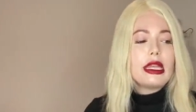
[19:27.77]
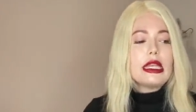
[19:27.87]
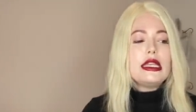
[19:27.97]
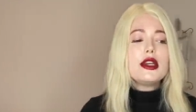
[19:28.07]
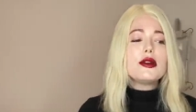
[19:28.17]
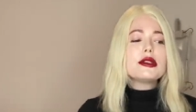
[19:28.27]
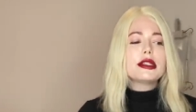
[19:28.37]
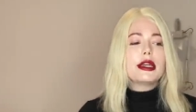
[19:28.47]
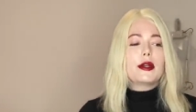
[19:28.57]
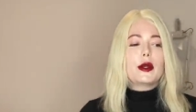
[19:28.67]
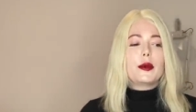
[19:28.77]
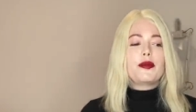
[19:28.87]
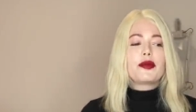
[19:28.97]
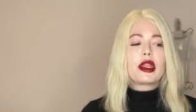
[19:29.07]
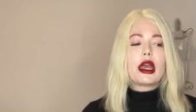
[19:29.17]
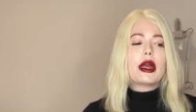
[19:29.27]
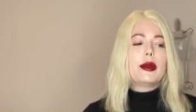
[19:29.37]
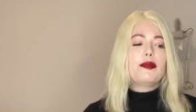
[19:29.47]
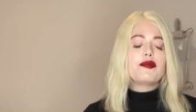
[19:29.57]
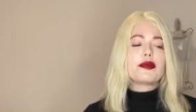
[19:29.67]
Years later,
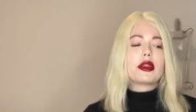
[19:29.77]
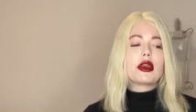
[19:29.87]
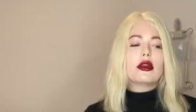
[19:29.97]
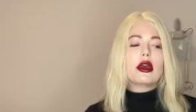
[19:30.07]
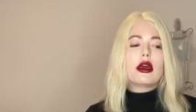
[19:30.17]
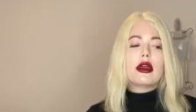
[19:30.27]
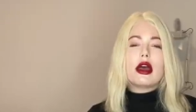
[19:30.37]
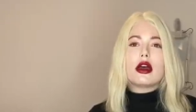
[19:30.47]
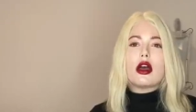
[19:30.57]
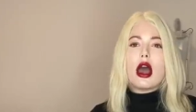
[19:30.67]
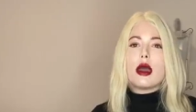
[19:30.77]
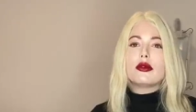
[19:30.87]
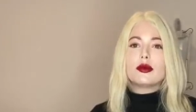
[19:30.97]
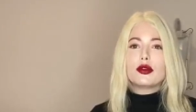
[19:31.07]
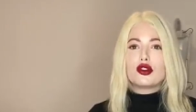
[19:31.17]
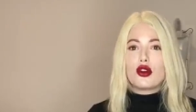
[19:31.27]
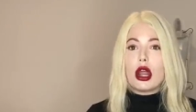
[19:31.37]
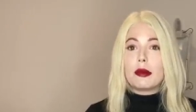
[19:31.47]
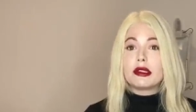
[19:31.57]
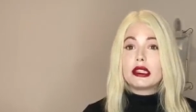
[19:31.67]
um, I was
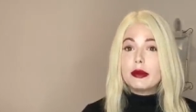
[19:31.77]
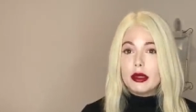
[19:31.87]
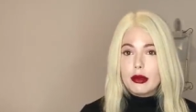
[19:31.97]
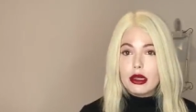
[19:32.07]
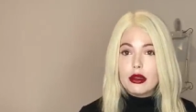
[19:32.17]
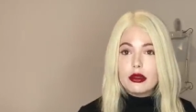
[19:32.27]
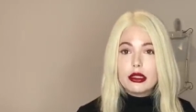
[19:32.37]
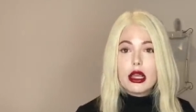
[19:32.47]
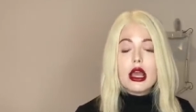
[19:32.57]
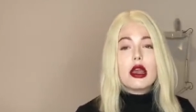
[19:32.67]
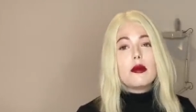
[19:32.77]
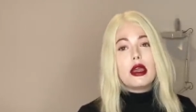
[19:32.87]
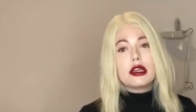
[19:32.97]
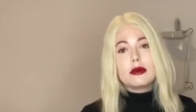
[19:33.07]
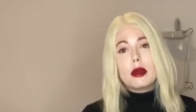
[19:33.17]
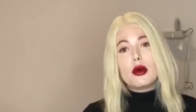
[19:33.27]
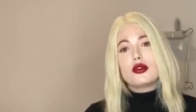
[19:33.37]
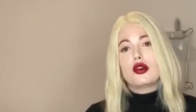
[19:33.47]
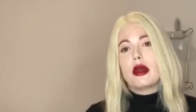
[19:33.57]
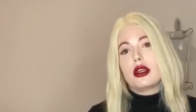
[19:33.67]
prescribed sleeping pills because of my
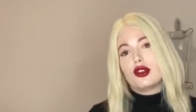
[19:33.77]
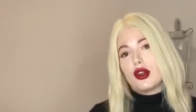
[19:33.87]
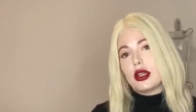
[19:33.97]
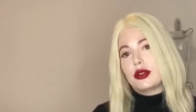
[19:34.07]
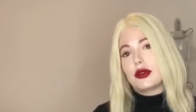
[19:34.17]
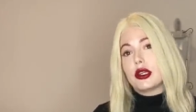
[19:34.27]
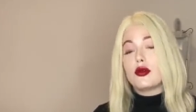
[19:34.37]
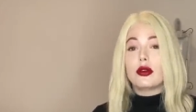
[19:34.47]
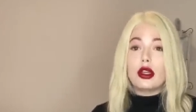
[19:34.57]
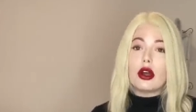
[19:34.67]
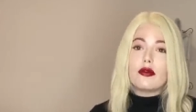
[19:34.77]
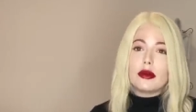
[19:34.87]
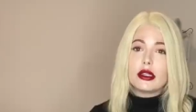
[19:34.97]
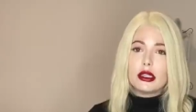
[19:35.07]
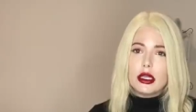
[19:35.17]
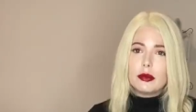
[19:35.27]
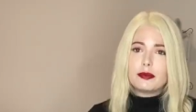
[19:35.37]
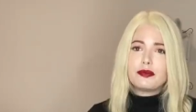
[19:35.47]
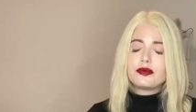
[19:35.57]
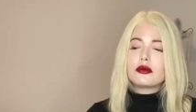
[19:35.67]
post-traumatic stress was like really hard for me to sleep.
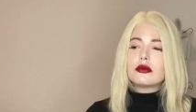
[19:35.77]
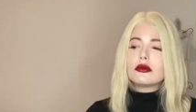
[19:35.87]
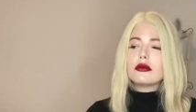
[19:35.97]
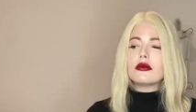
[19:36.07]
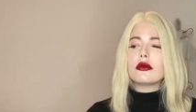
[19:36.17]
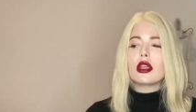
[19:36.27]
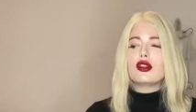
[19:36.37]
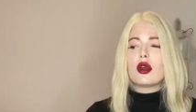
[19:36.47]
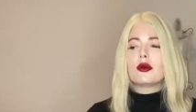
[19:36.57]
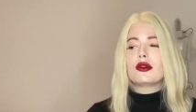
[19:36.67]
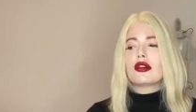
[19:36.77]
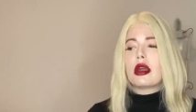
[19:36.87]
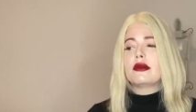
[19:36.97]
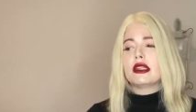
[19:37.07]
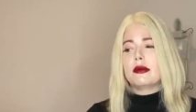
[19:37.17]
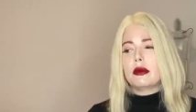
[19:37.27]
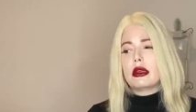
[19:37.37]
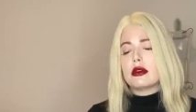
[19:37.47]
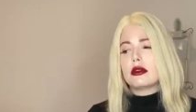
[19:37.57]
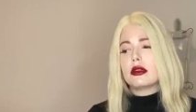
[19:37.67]
So I prescribed sleeping
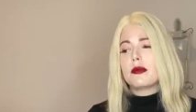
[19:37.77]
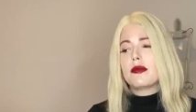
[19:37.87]
pills